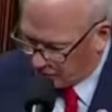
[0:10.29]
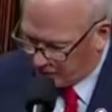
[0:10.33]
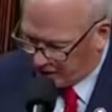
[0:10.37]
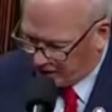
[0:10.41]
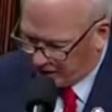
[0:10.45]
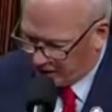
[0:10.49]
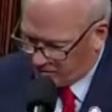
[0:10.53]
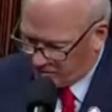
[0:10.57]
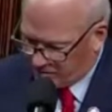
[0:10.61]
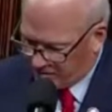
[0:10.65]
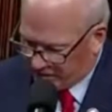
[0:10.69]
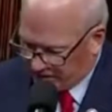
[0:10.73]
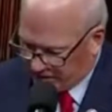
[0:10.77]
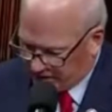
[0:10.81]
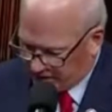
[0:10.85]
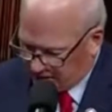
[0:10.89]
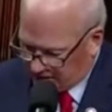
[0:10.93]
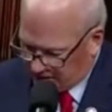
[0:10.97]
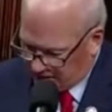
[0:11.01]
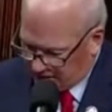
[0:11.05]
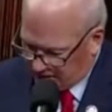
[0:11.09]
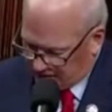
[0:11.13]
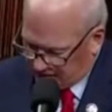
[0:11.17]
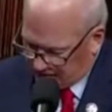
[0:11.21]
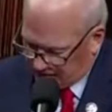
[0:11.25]
recommit
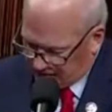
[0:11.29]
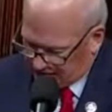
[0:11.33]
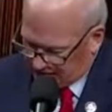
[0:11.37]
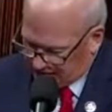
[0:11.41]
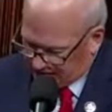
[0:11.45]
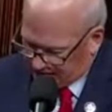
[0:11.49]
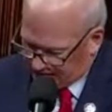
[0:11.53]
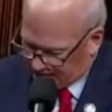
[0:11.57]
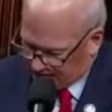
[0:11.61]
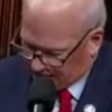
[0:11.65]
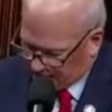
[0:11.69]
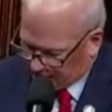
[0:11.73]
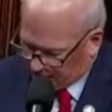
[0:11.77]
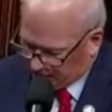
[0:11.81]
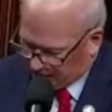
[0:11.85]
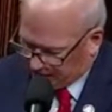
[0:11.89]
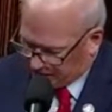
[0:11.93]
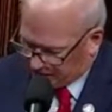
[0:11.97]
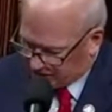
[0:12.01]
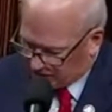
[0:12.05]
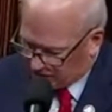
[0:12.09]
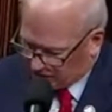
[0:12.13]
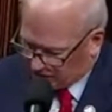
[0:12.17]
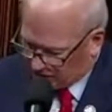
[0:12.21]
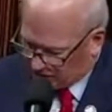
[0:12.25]
that I would
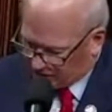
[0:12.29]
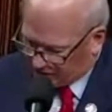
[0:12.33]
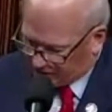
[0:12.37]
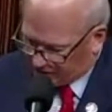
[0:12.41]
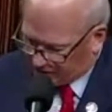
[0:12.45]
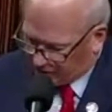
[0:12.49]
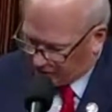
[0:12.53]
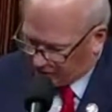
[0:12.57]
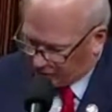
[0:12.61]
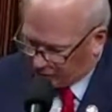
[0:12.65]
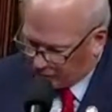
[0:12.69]
like to offer.